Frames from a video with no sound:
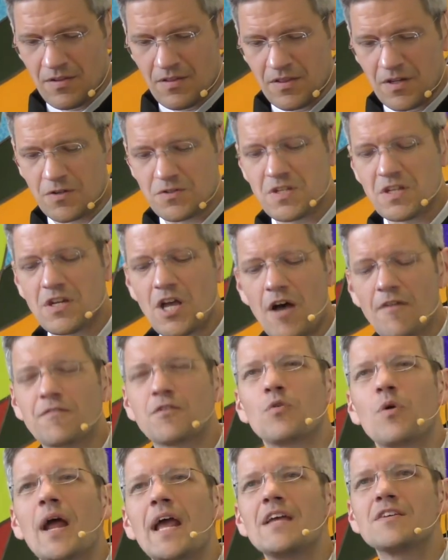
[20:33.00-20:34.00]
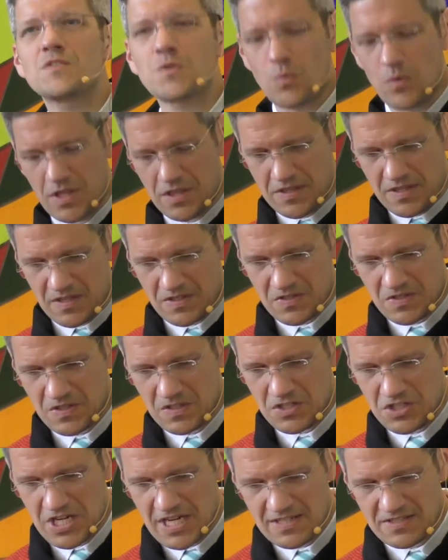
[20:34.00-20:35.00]
There's enough grace with this
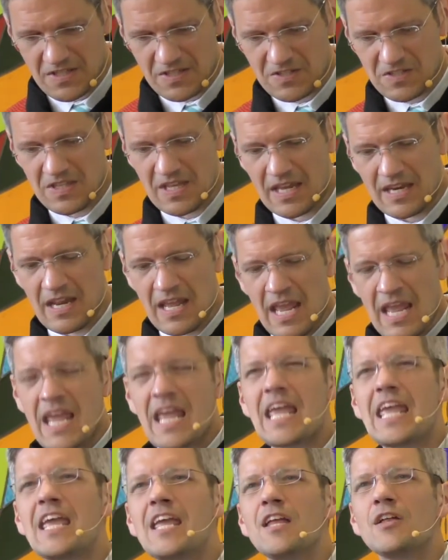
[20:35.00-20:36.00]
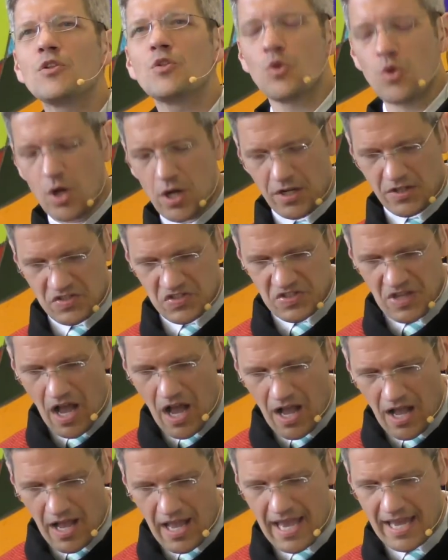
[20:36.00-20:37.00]
Jesus that he looks
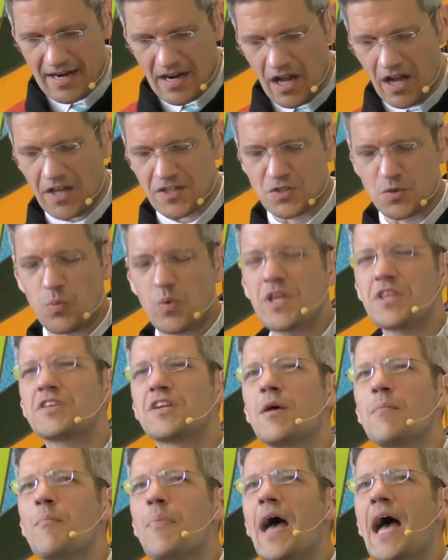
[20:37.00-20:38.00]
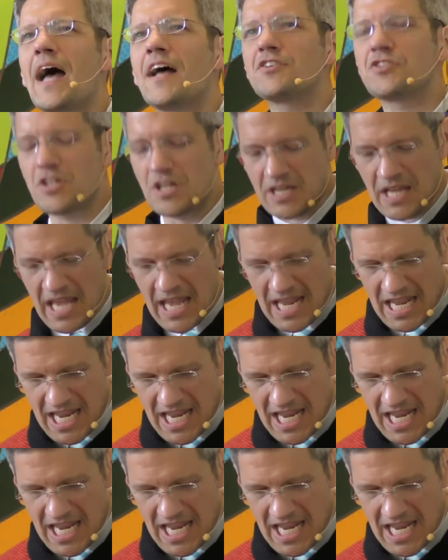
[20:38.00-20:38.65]
at us with compassion,